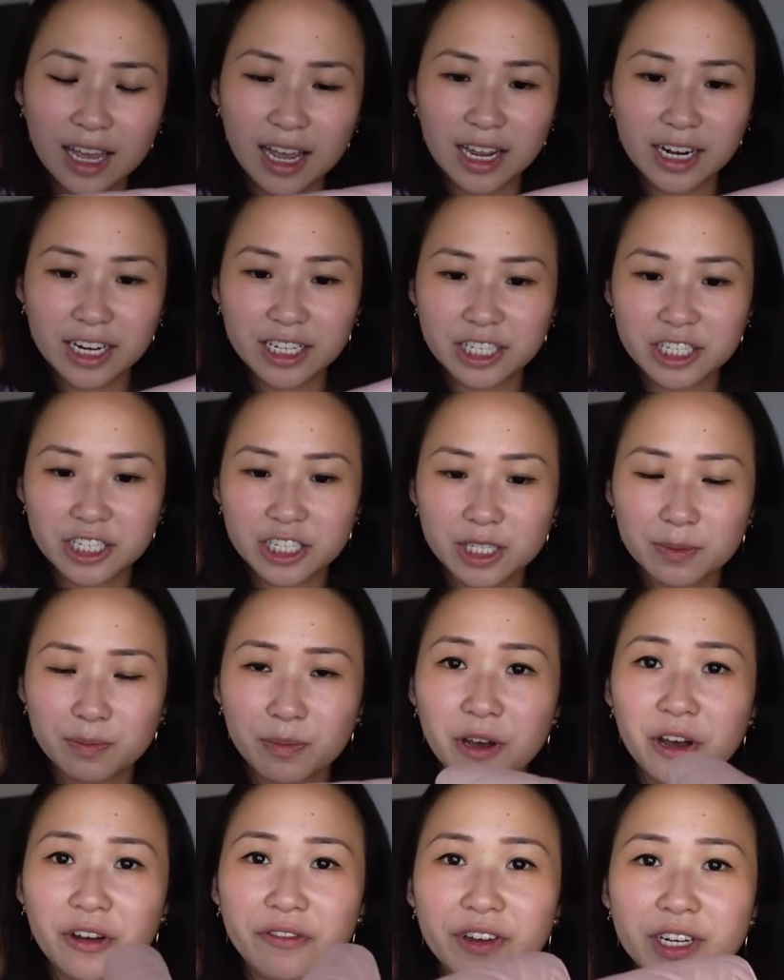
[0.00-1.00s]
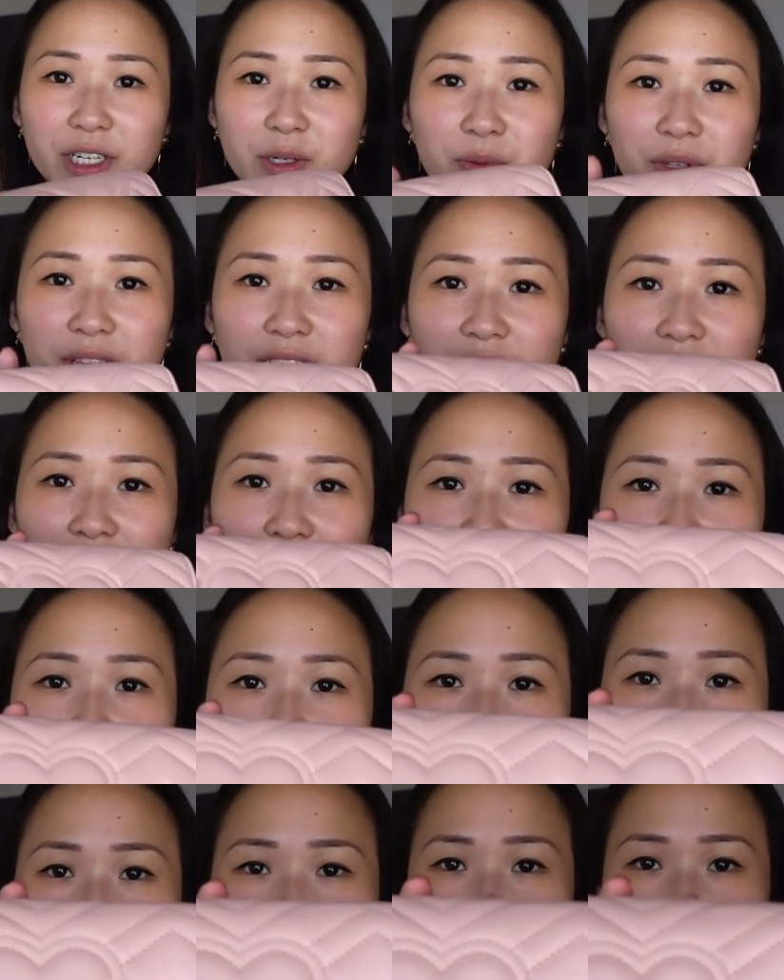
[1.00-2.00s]
And it's just perfect with a love
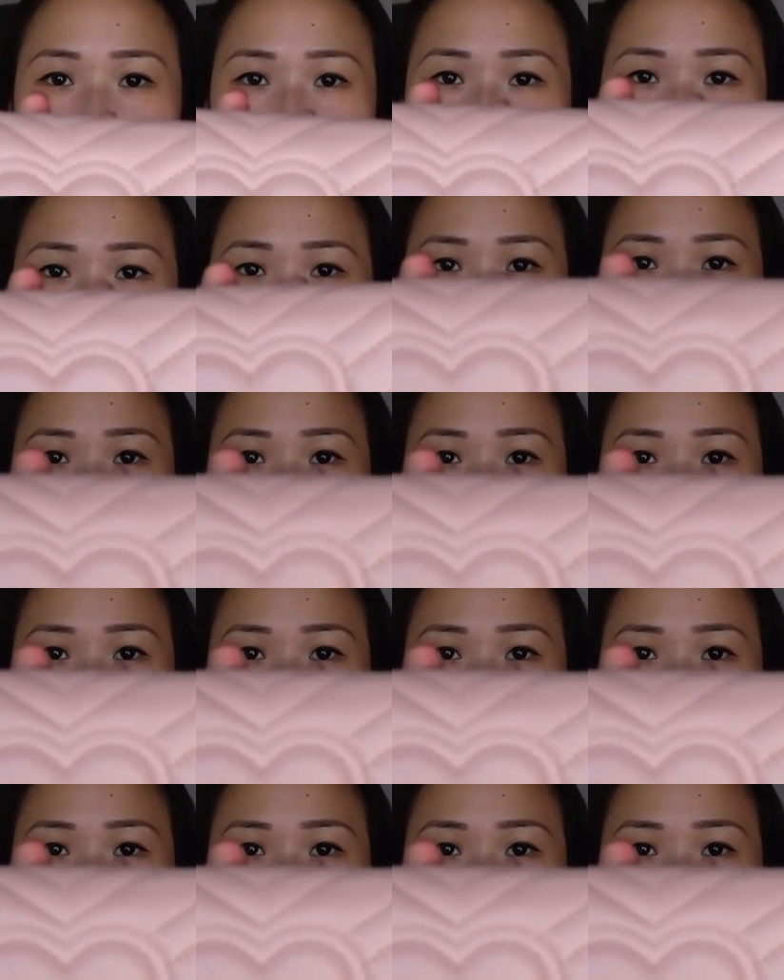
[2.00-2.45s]
heart on the back.